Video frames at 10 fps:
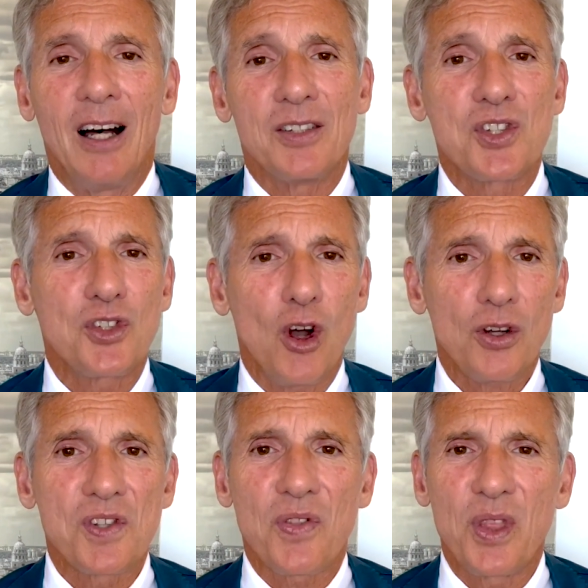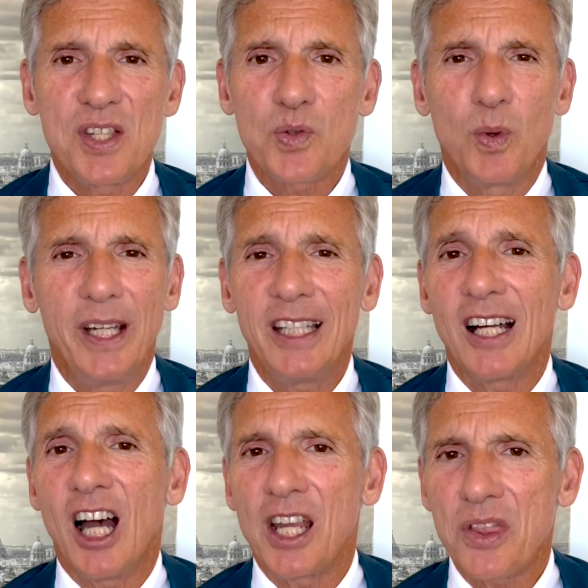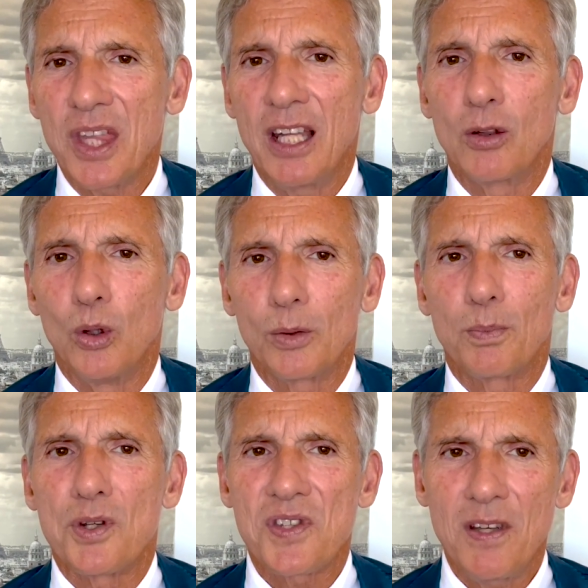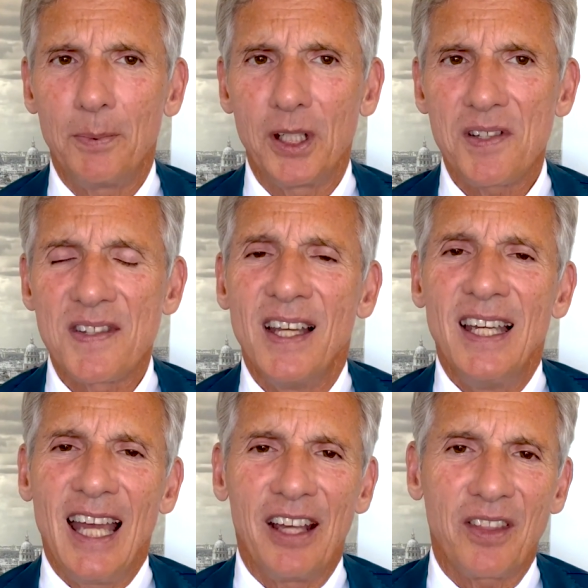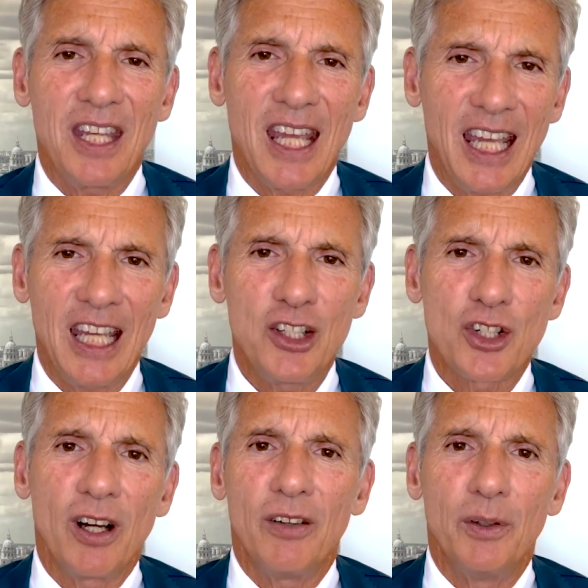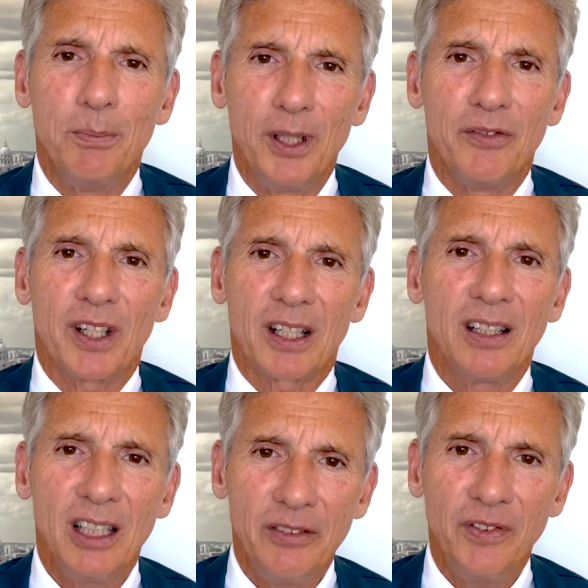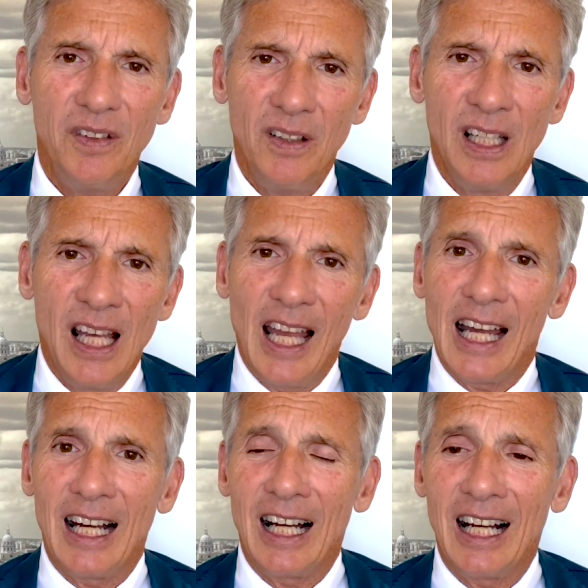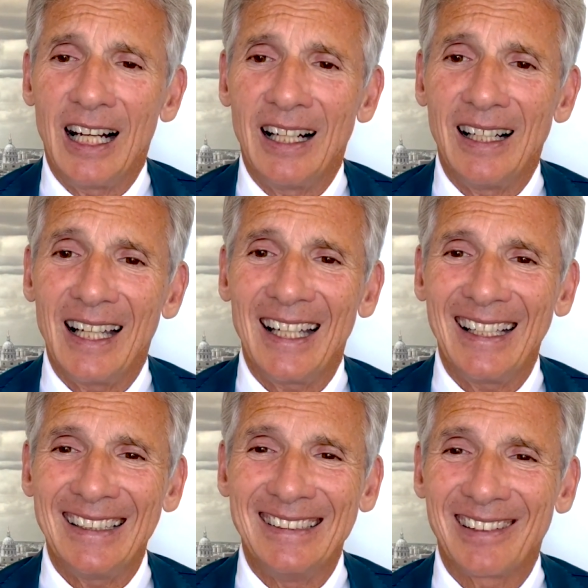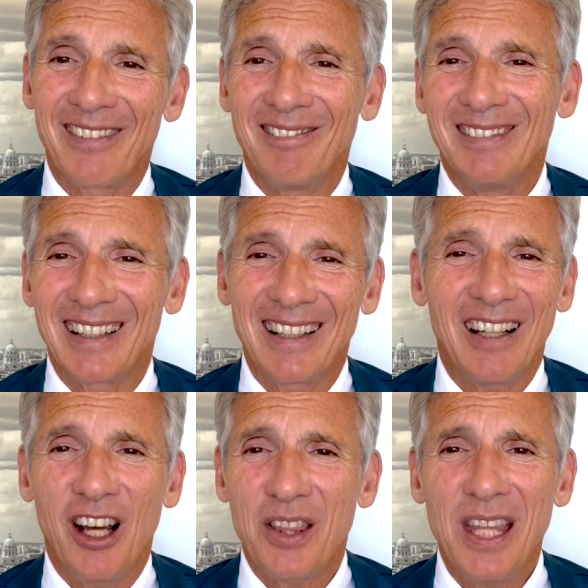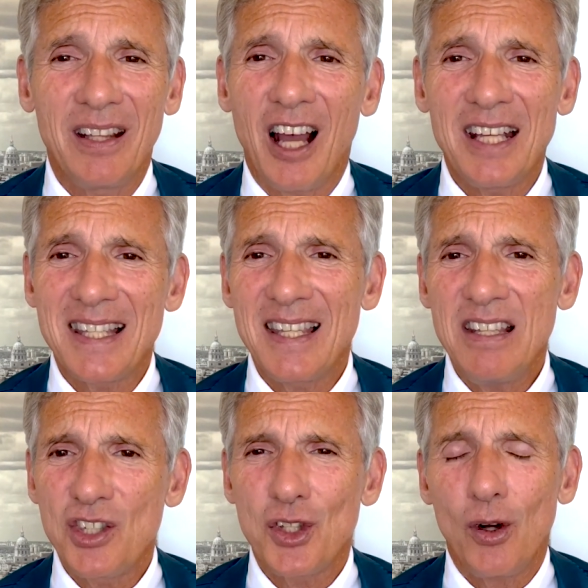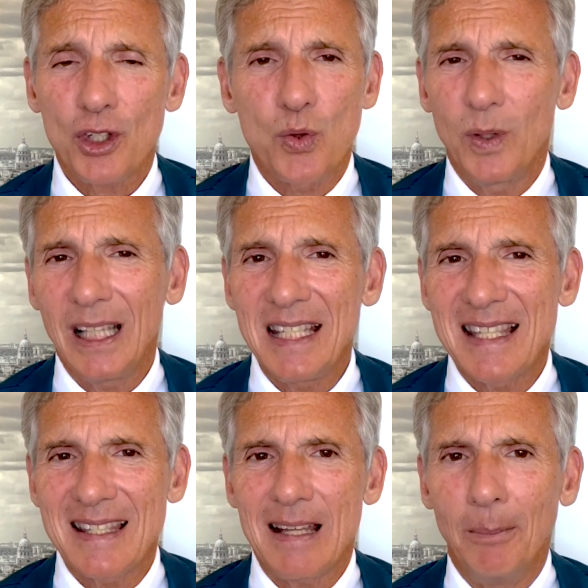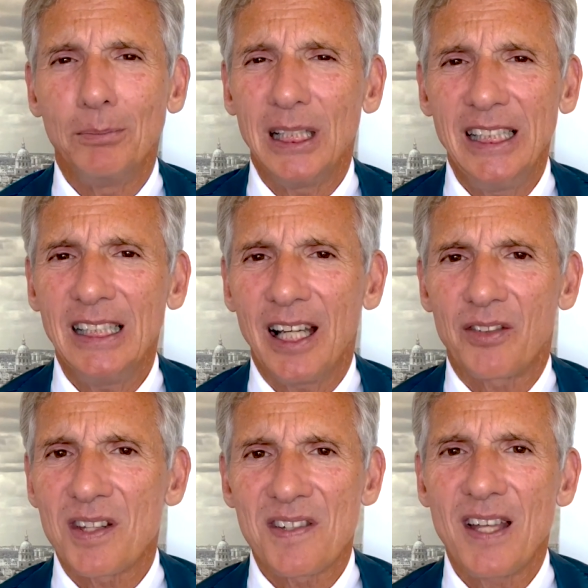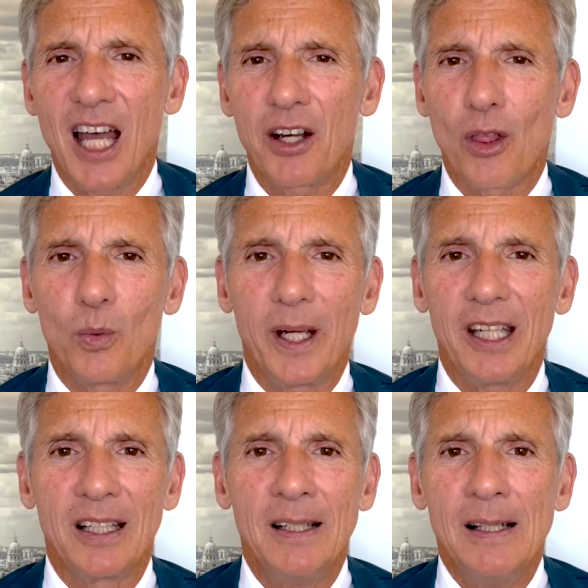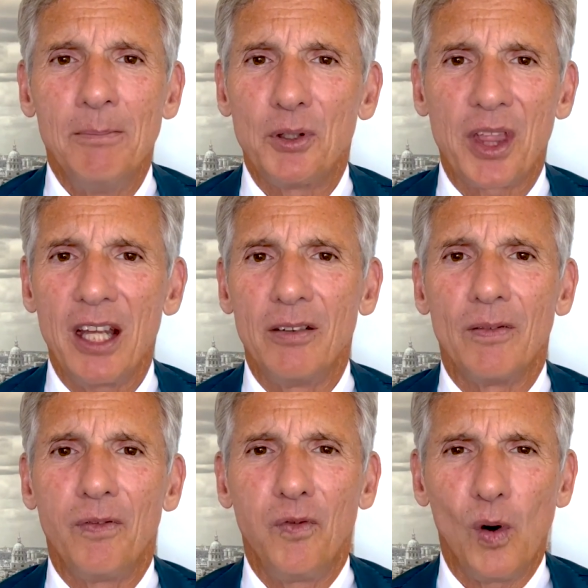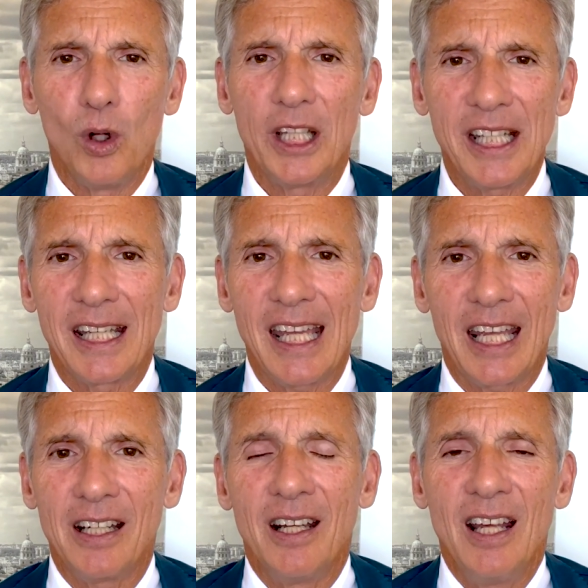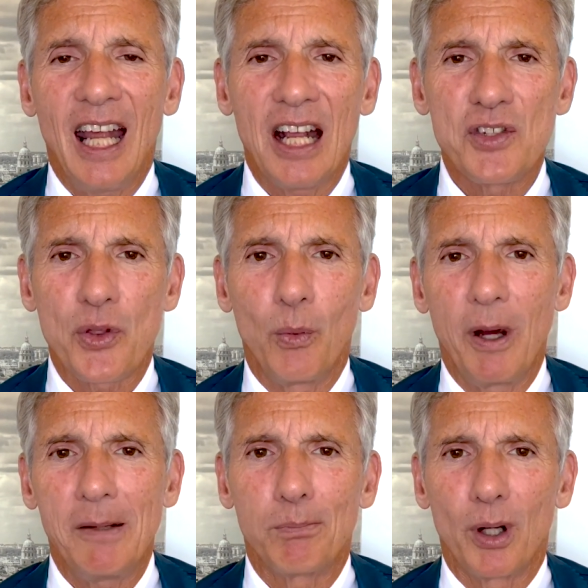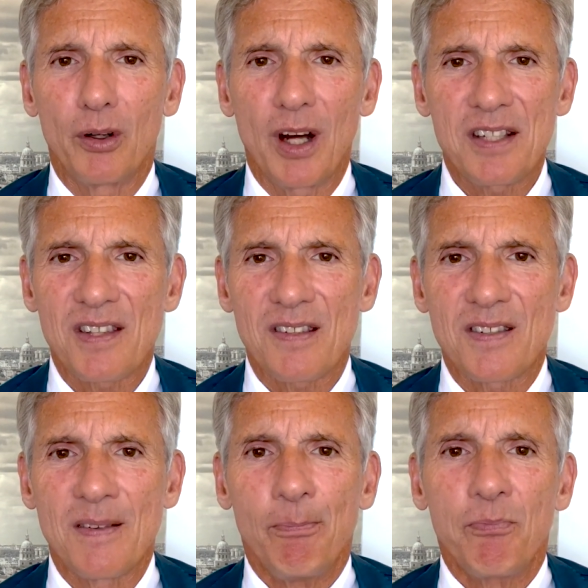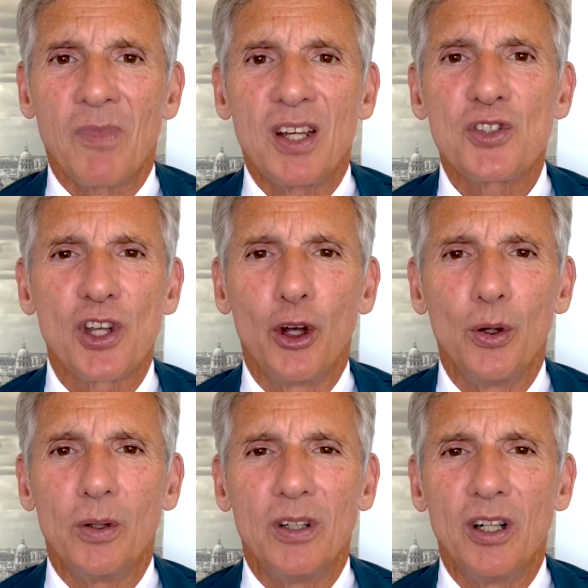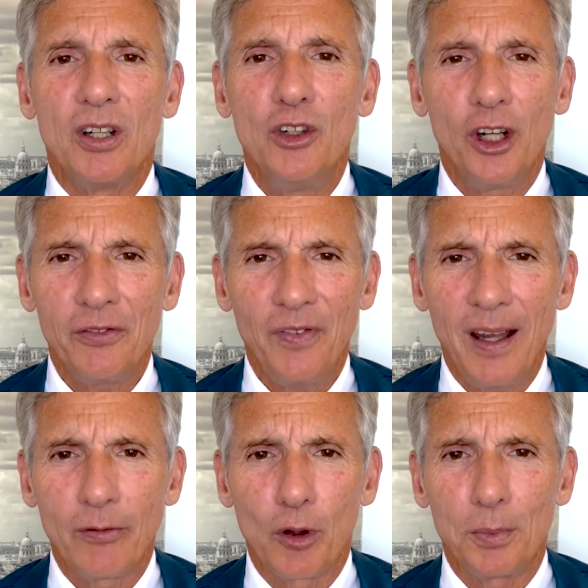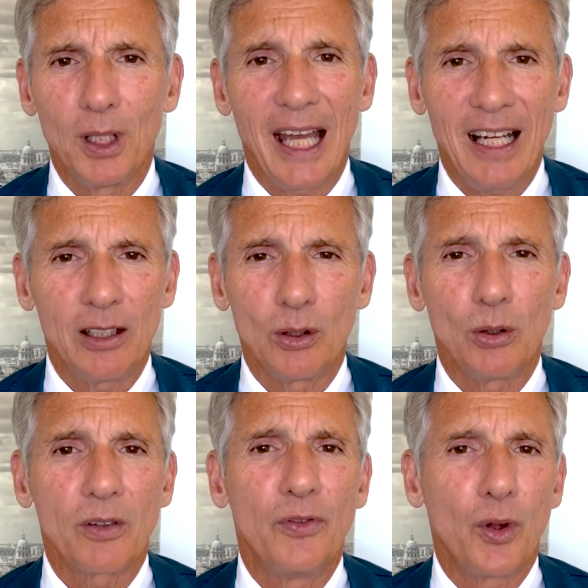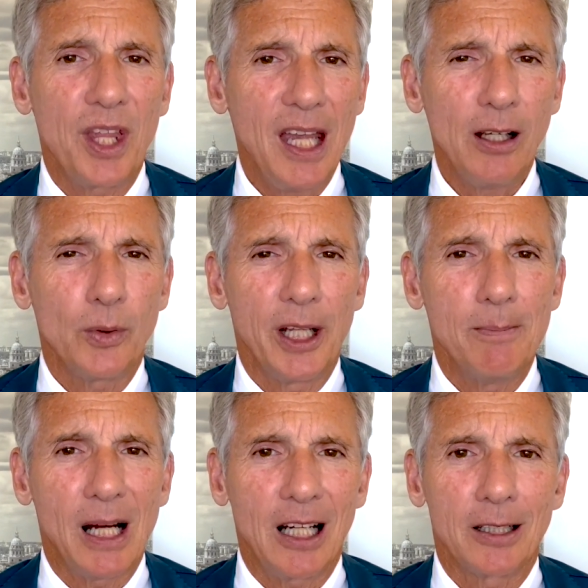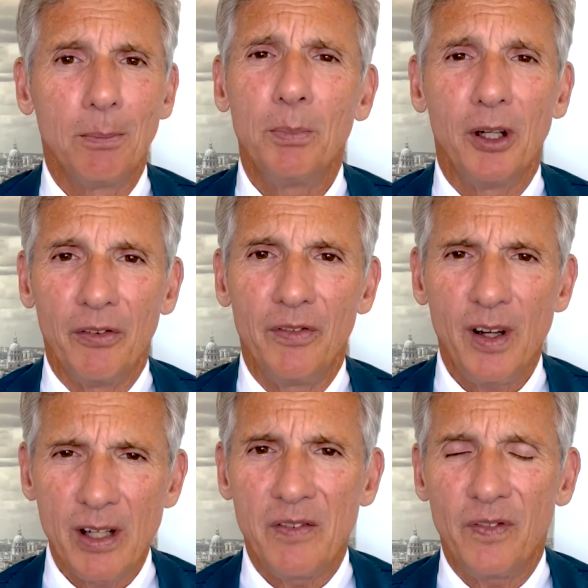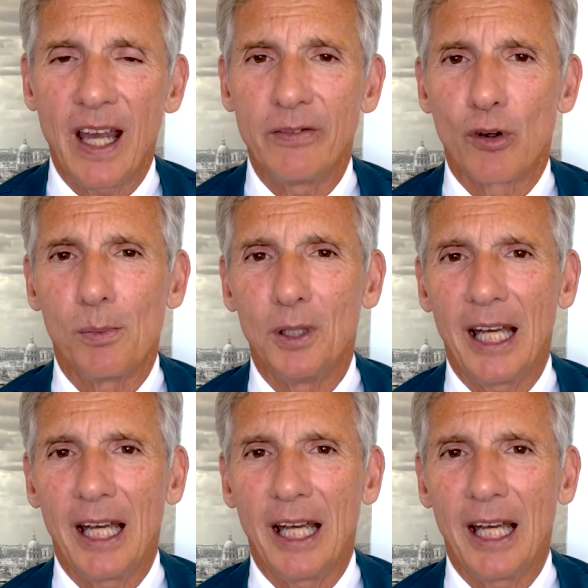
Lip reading: Stocks this week, I think, look precipitous at the edge of a bit of a cliff. And I think I see stocks really stumbling at the start of the week, but then falling again as the week progresses. So not a favorable outlook for the equity market, but a very favorable